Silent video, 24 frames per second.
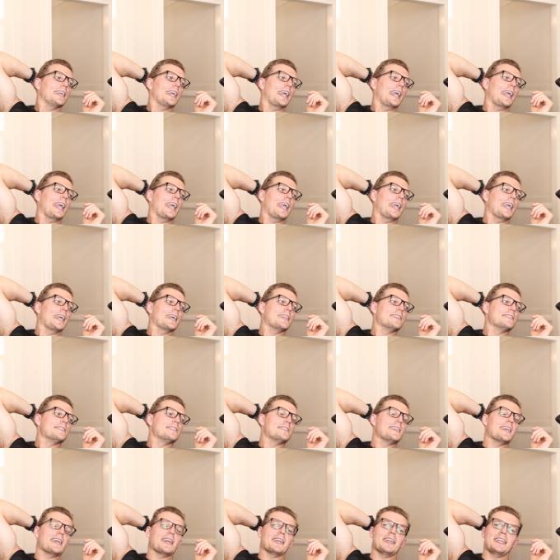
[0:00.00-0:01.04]
And
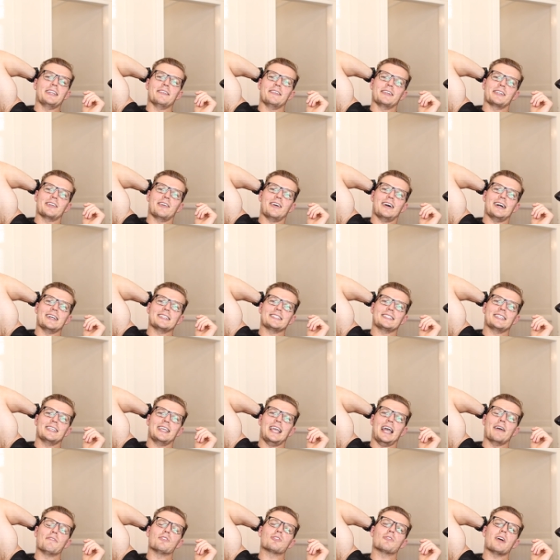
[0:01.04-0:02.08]
yeah, anyway guys,
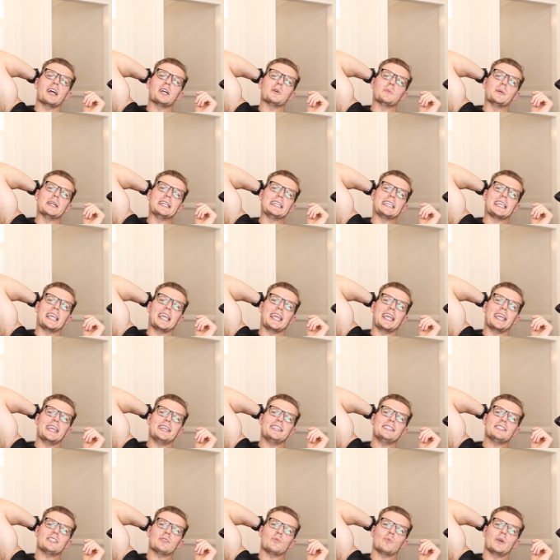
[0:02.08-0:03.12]
have a great weekend.